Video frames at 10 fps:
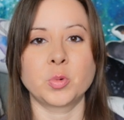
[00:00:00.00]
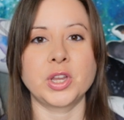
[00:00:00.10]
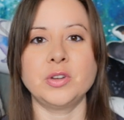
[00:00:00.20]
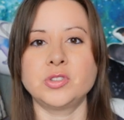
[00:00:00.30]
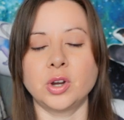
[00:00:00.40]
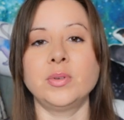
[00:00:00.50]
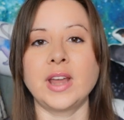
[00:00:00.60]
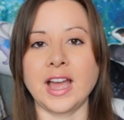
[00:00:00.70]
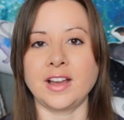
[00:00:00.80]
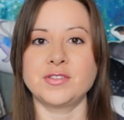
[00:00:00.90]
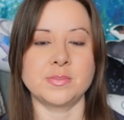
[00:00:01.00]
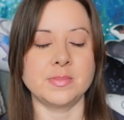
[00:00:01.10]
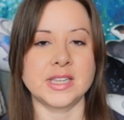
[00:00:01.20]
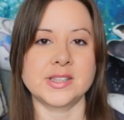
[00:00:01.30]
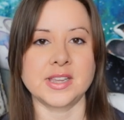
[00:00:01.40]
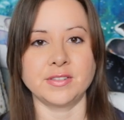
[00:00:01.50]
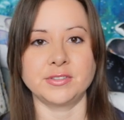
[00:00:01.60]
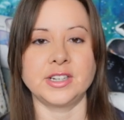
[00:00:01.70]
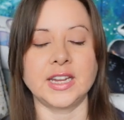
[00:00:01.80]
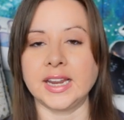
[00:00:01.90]
where you don't have to mist
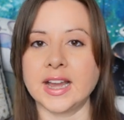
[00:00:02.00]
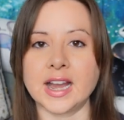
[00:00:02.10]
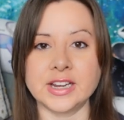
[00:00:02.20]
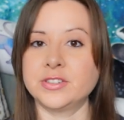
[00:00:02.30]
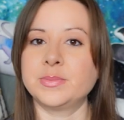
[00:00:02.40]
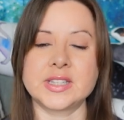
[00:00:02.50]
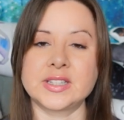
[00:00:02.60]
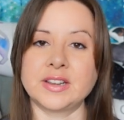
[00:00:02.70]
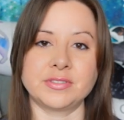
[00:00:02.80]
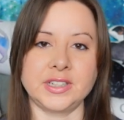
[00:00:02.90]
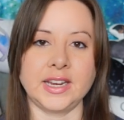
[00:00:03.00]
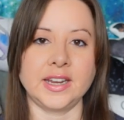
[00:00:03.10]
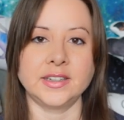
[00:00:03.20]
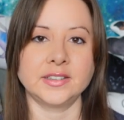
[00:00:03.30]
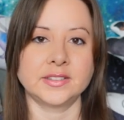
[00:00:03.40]
every day. I don't mist every day.